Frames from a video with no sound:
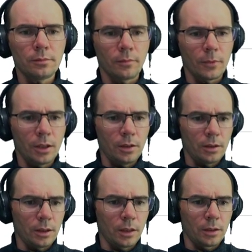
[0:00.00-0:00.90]
And it
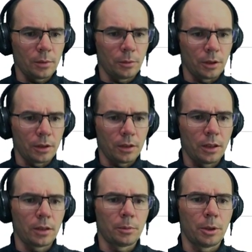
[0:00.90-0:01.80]
takes what? It
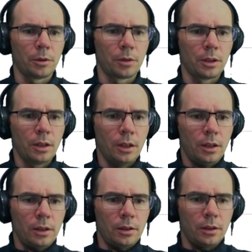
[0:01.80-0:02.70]
takes about
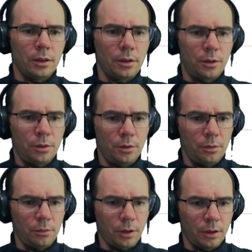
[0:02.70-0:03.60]

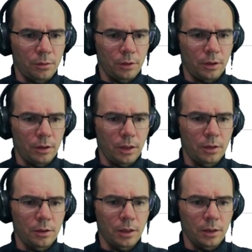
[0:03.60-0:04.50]
200
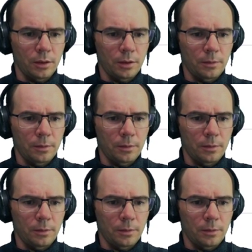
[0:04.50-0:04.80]
nanoseconds